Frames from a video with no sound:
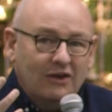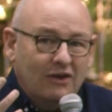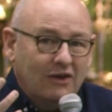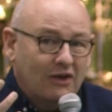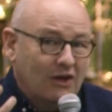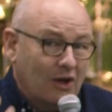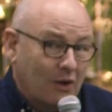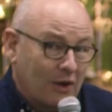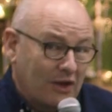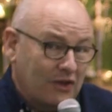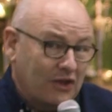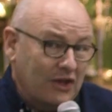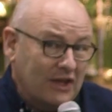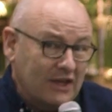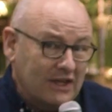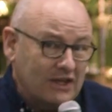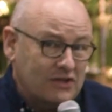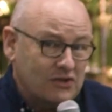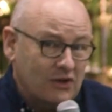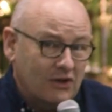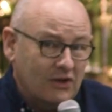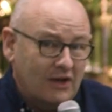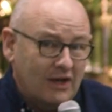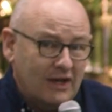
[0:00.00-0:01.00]
you know, I think
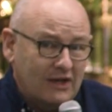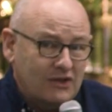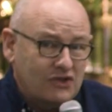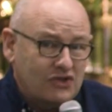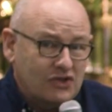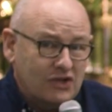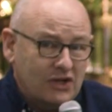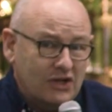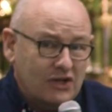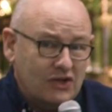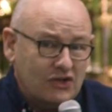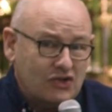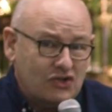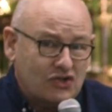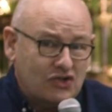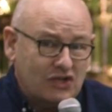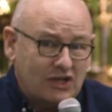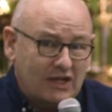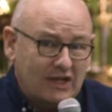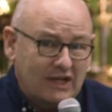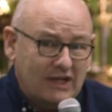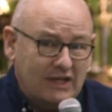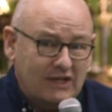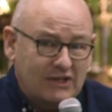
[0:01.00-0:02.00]
this online church
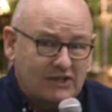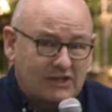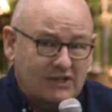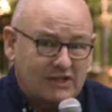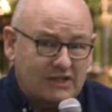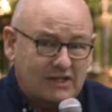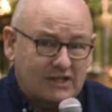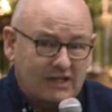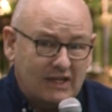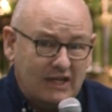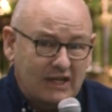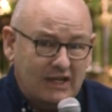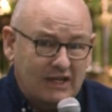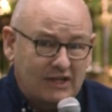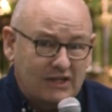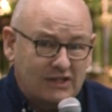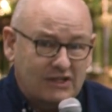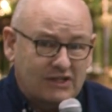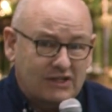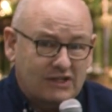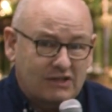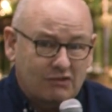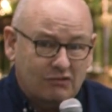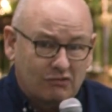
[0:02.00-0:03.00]

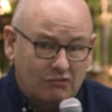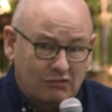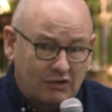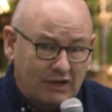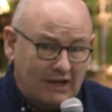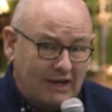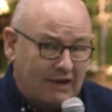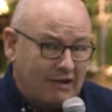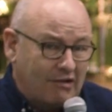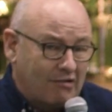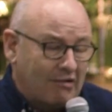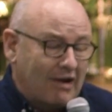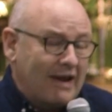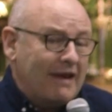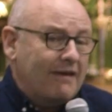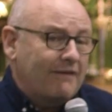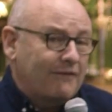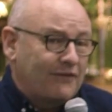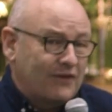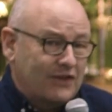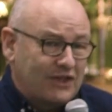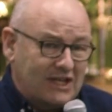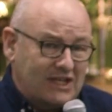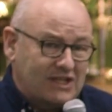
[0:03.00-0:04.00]
is really great
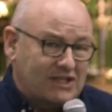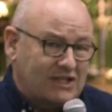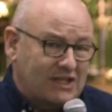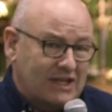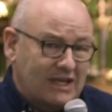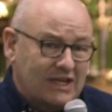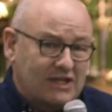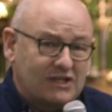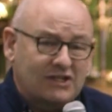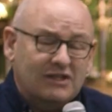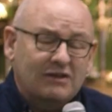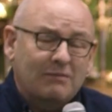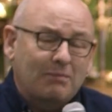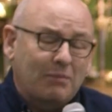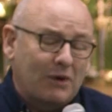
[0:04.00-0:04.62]
for this season,